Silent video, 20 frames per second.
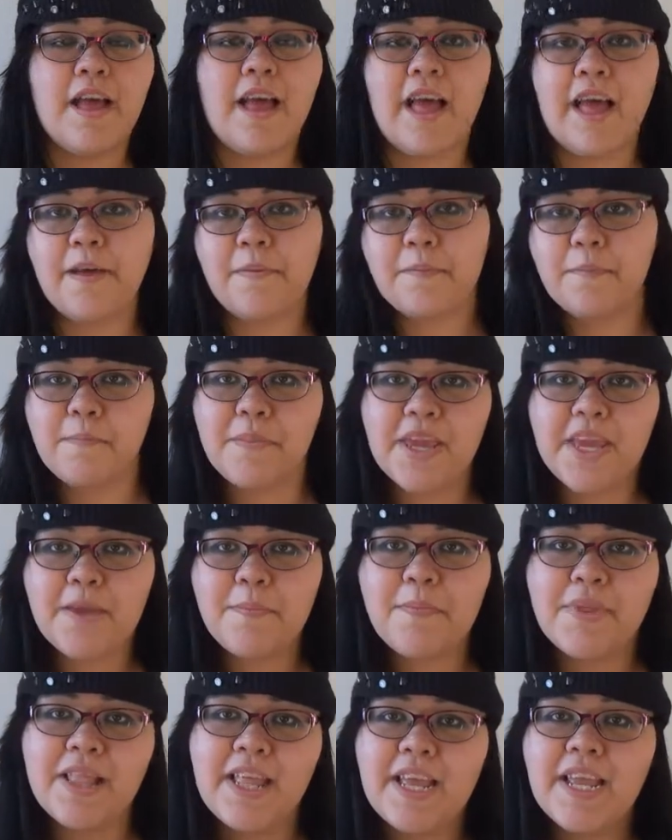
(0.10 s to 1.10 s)
Happy
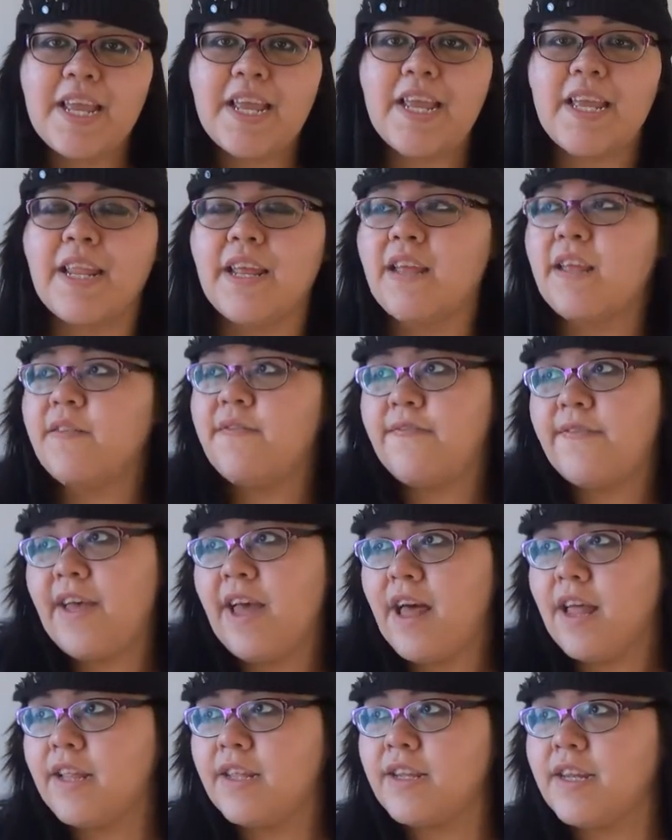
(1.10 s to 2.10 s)
belated
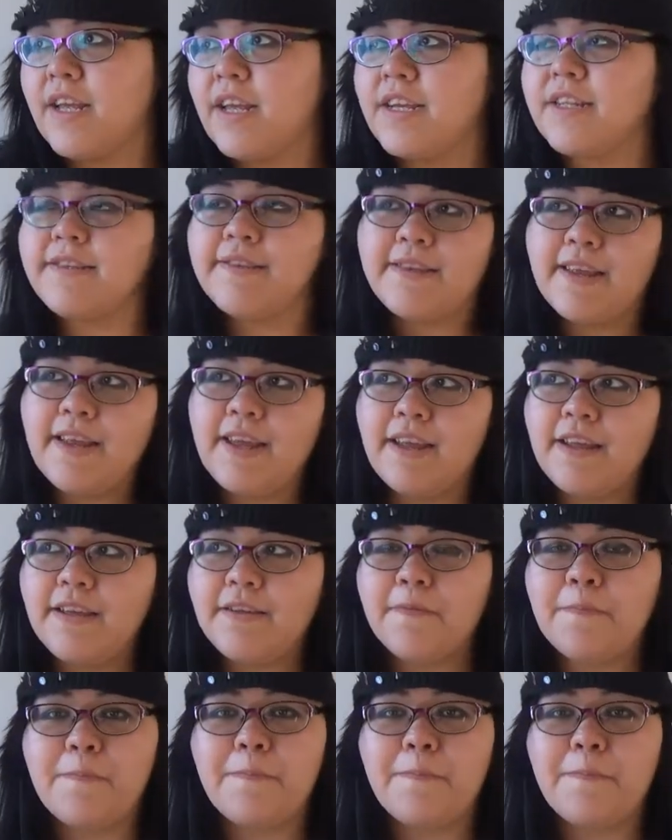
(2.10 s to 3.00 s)
Valentine's Day.